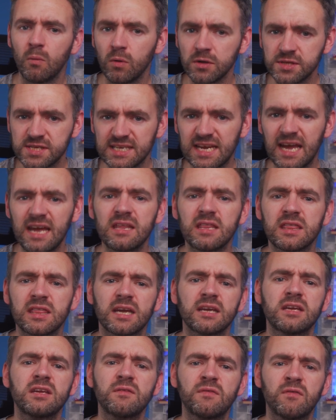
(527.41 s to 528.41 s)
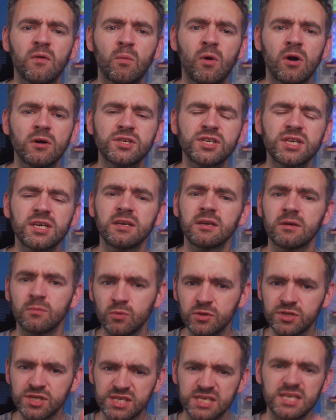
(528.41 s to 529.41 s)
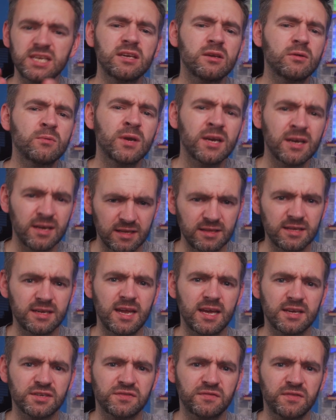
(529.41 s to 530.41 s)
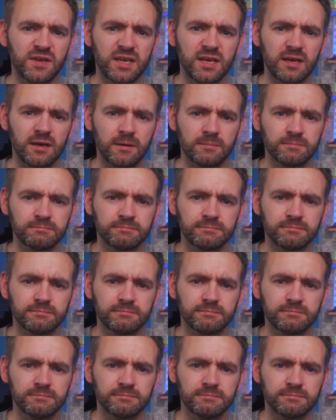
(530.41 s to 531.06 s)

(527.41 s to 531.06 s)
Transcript: Once again, thank you for watching and we'll see you in the next video.